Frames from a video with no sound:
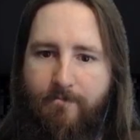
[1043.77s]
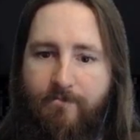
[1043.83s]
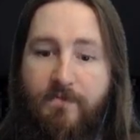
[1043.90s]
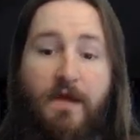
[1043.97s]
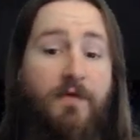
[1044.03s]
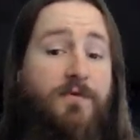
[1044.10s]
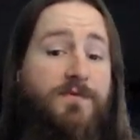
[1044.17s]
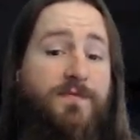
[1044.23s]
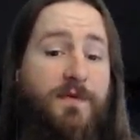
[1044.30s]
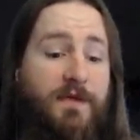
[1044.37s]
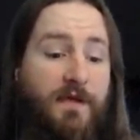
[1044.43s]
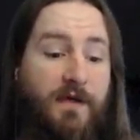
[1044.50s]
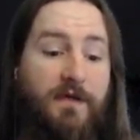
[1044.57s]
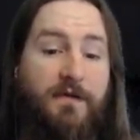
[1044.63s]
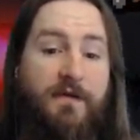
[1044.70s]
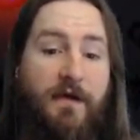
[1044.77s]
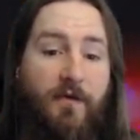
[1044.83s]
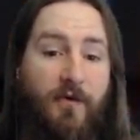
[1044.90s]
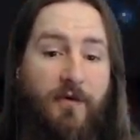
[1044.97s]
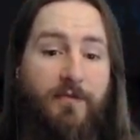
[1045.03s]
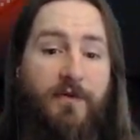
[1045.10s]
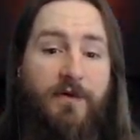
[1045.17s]
That was pretty good. That
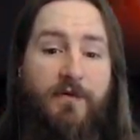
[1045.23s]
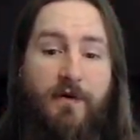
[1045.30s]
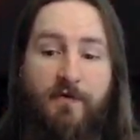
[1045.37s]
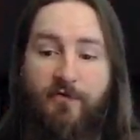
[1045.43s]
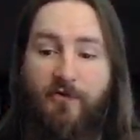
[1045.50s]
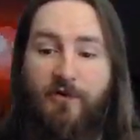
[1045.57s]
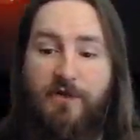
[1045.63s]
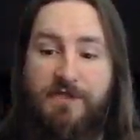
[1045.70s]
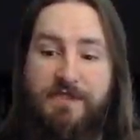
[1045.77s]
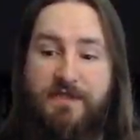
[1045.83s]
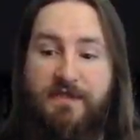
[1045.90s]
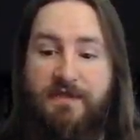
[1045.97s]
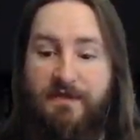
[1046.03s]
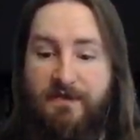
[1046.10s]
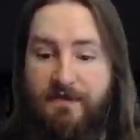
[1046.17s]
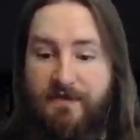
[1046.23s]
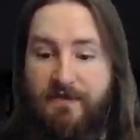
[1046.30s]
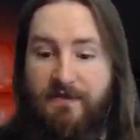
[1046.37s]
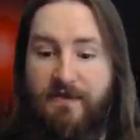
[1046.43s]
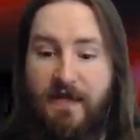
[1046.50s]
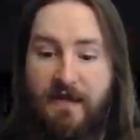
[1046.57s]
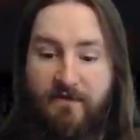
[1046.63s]
worked pretty well for us.
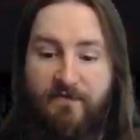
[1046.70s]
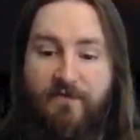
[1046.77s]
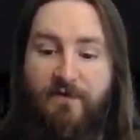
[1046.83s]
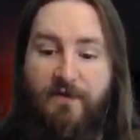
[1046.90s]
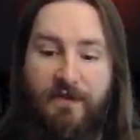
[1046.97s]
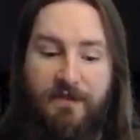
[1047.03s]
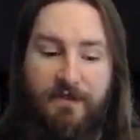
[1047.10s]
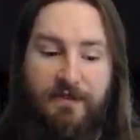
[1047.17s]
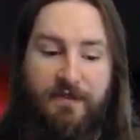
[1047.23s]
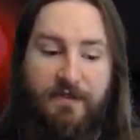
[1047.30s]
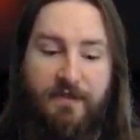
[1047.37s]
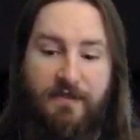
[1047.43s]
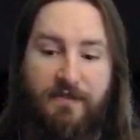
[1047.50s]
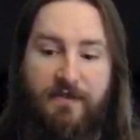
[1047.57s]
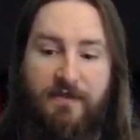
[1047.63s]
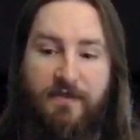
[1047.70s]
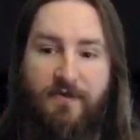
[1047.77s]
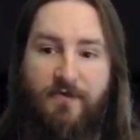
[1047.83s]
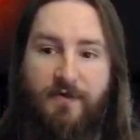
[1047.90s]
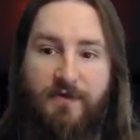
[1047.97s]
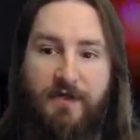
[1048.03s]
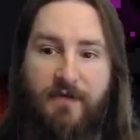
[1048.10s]
Thankfully,
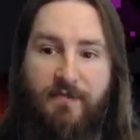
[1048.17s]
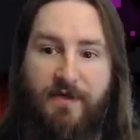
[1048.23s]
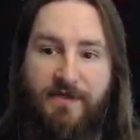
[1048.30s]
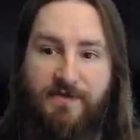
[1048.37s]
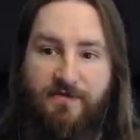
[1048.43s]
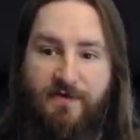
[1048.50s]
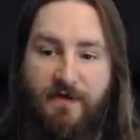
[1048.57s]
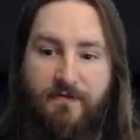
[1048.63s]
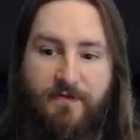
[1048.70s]
we got petrified